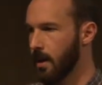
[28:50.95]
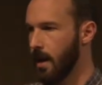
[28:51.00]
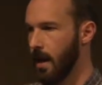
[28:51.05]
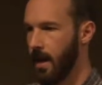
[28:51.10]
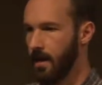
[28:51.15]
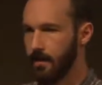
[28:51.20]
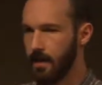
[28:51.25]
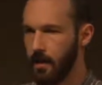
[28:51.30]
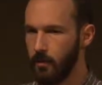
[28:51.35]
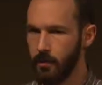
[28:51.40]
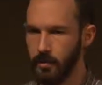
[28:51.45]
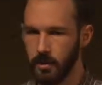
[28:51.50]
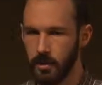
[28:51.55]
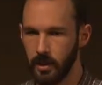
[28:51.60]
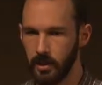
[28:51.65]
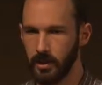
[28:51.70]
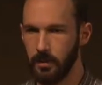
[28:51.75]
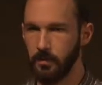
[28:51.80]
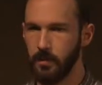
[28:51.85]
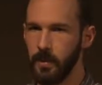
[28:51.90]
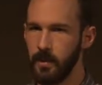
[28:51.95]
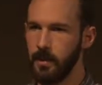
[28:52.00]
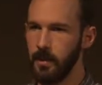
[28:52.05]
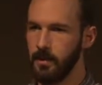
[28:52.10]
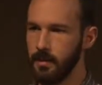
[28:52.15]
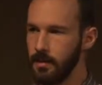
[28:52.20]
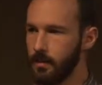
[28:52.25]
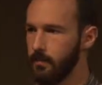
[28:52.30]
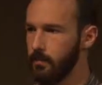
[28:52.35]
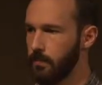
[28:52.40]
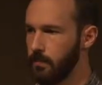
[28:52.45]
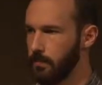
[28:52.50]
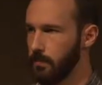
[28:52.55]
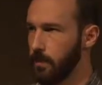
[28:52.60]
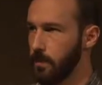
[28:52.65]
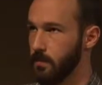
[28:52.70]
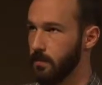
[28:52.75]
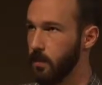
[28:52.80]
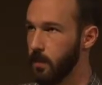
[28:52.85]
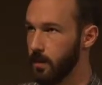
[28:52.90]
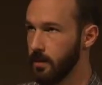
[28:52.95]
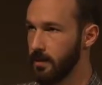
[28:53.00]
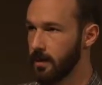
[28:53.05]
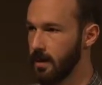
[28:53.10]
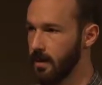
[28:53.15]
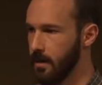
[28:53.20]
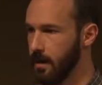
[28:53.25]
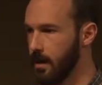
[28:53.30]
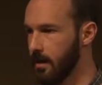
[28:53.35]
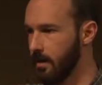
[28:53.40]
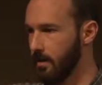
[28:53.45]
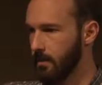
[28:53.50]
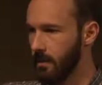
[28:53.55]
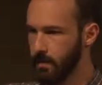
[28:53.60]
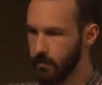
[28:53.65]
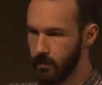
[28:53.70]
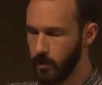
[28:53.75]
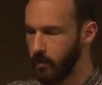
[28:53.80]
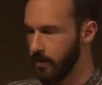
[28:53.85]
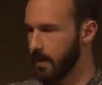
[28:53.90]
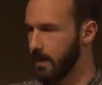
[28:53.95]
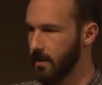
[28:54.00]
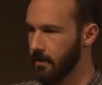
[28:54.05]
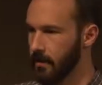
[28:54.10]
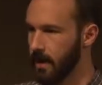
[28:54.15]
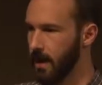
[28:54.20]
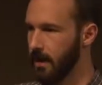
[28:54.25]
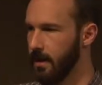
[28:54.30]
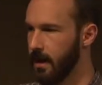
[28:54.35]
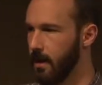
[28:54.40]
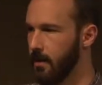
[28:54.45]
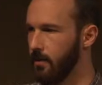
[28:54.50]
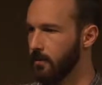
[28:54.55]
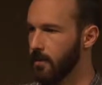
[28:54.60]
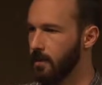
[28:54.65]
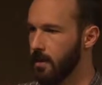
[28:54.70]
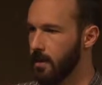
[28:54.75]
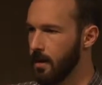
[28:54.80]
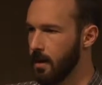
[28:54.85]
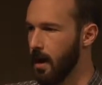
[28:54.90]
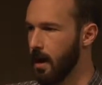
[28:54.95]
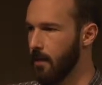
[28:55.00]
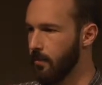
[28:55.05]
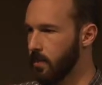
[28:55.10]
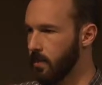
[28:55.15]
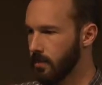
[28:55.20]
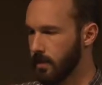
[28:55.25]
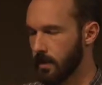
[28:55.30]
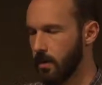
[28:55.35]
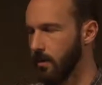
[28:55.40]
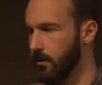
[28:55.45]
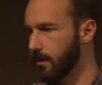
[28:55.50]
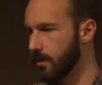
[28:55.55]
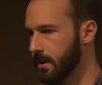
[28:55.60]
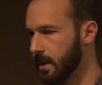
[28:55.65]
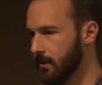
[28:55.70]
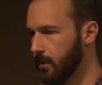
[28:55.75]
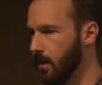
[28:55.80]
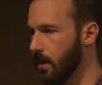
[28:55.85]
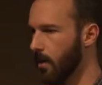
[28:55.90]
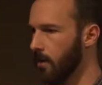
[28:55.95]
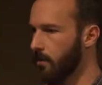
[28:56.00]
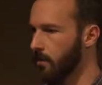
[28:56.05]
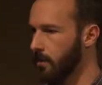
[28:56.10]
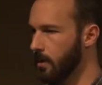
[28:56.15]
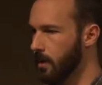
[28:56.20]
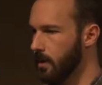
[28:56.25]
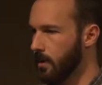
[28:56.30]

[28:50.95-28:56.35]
And that would just be to, to put data in and pull data back out um, using all the same code.